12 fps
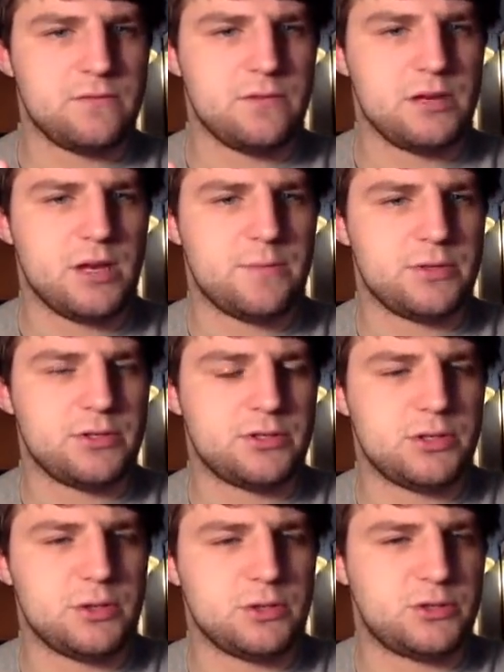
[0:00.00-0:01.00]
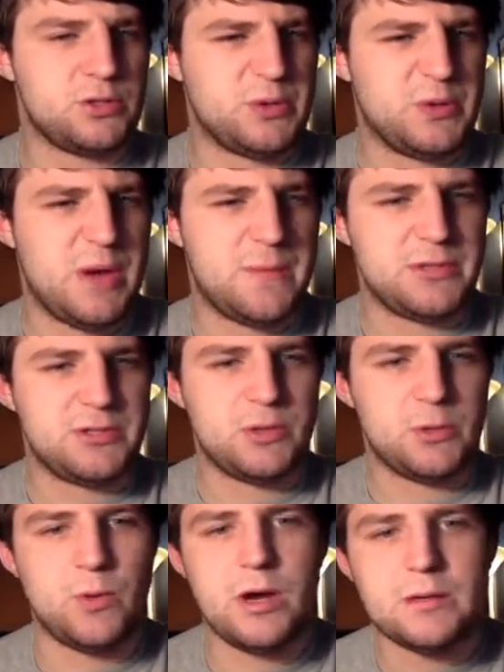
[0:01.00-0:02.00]
in episode pseudo episode
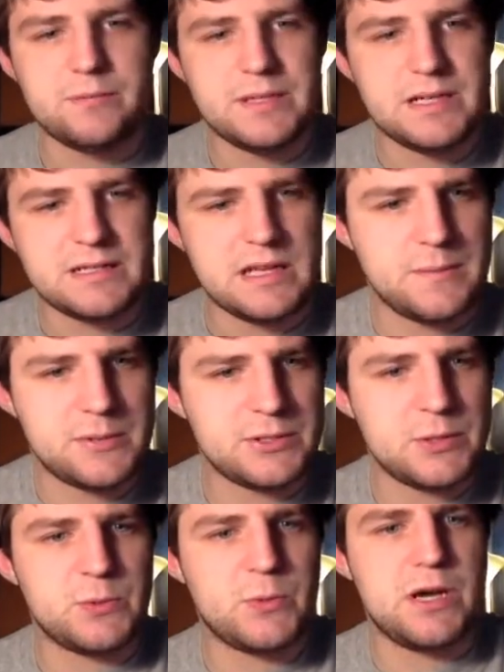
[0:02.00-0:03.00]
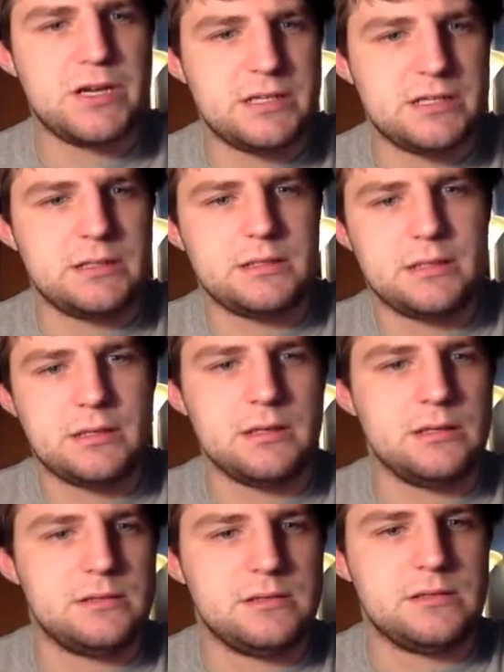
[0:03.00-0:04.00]
one because episode one
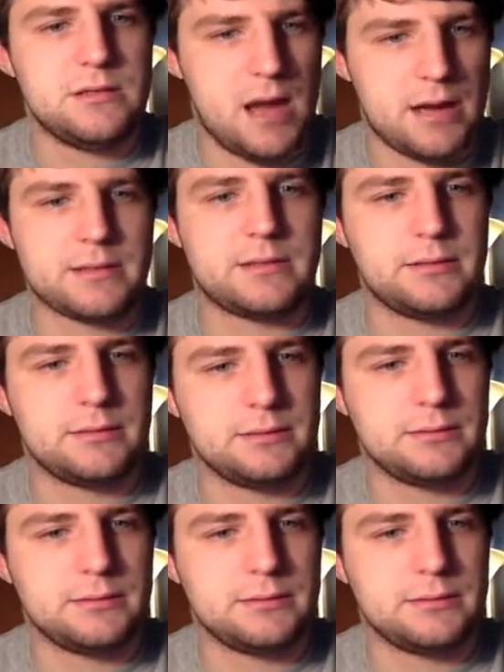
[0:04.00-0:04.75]
sucked.